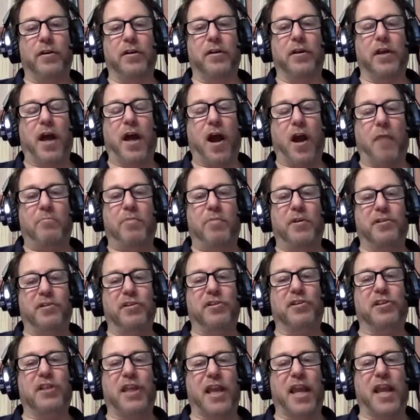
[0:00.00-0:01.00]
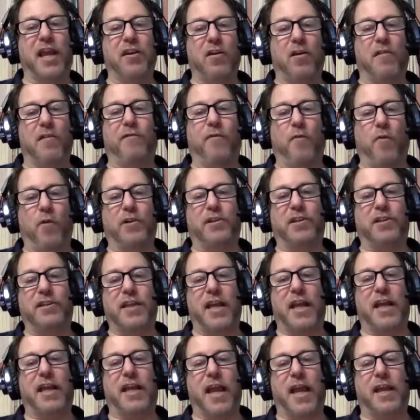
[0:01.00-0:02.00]
our business can't afford to take
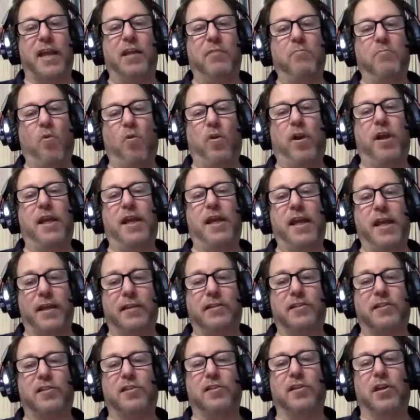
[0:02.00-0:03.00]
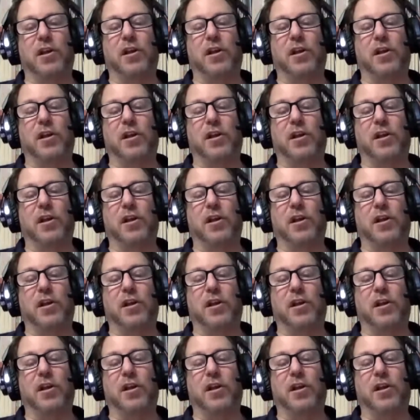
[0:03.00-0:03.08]
any more hits.